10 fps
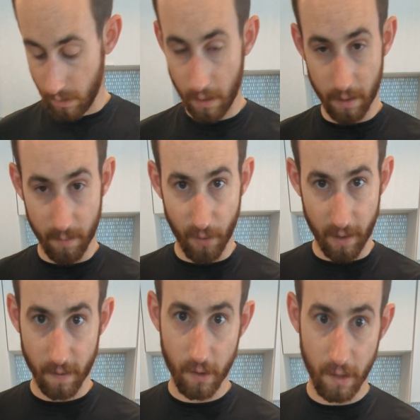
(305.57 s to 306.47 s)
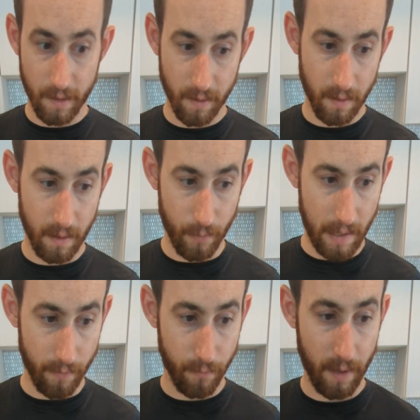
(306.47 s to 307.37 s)
And compressed gauze. If we
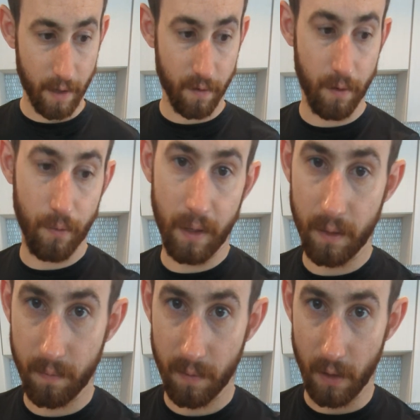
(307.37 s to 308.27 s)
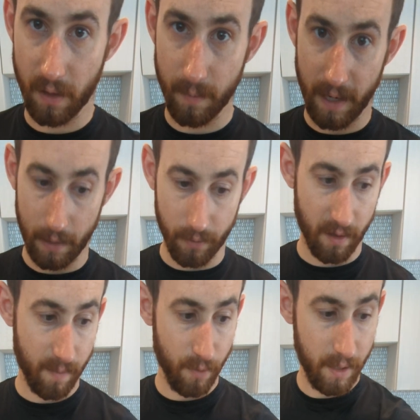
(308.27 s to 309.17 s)
have a fracture, we can combine it with the
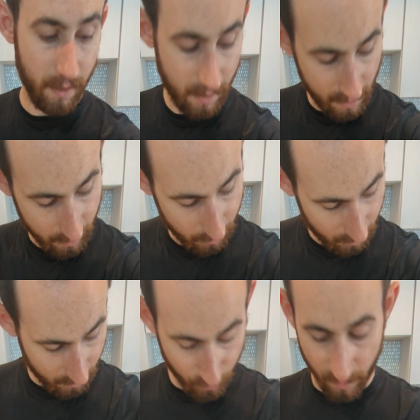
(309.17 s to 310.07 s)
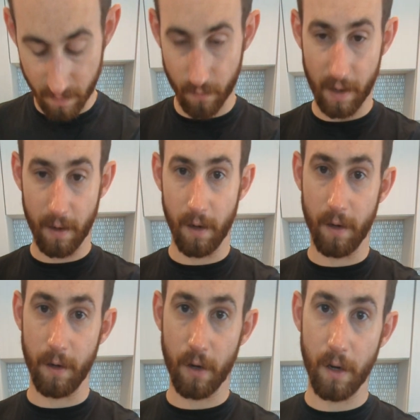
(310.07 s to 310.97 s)
splint and the compressed wrap,
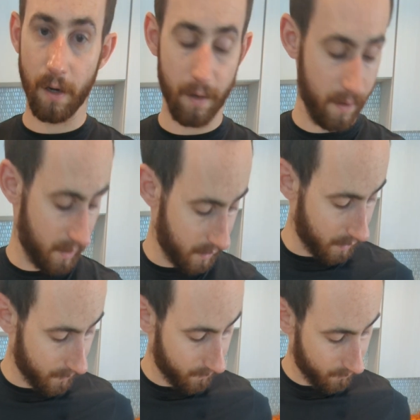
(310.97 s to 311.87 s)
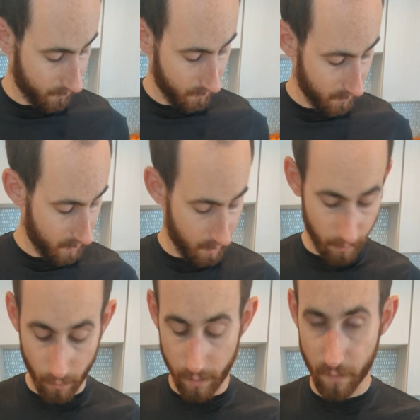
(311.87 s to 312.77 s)
or
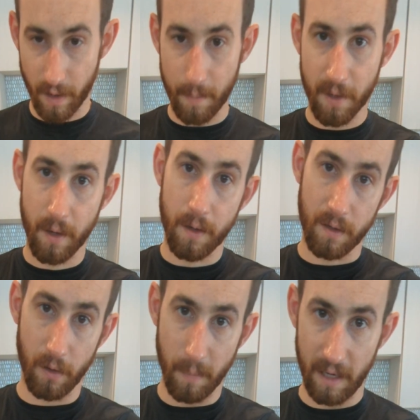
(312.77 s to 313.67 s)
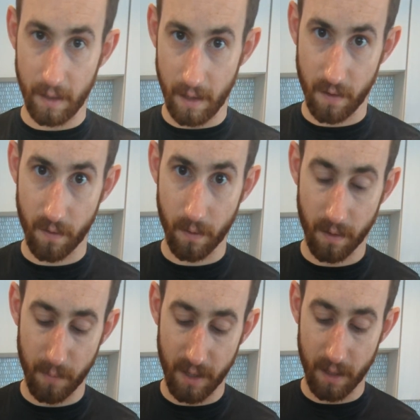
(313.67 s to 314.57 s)
the horse wrap to make a nice
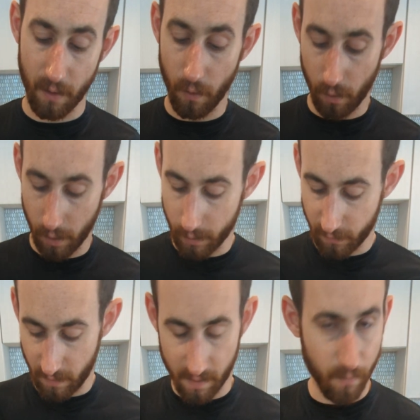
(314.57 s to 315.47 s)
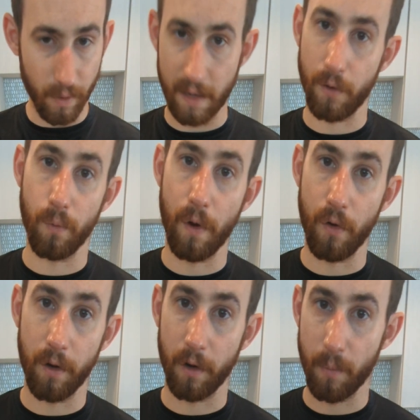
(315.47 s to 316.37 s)
splint, or just whatever
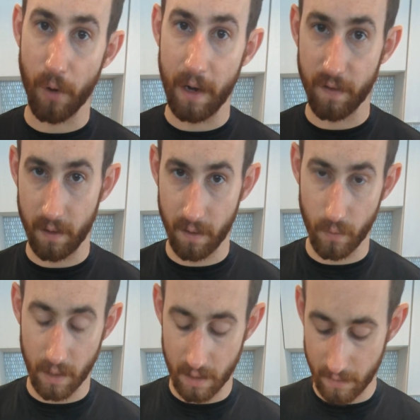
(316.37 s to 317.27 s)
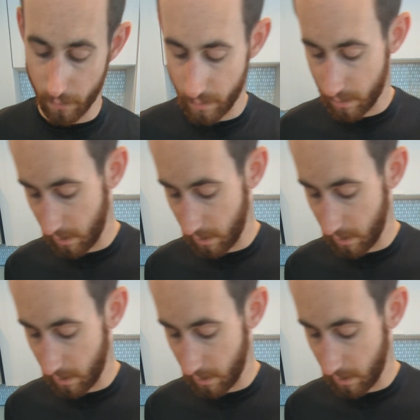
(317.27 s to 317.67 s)
wound or abrasions we can cover with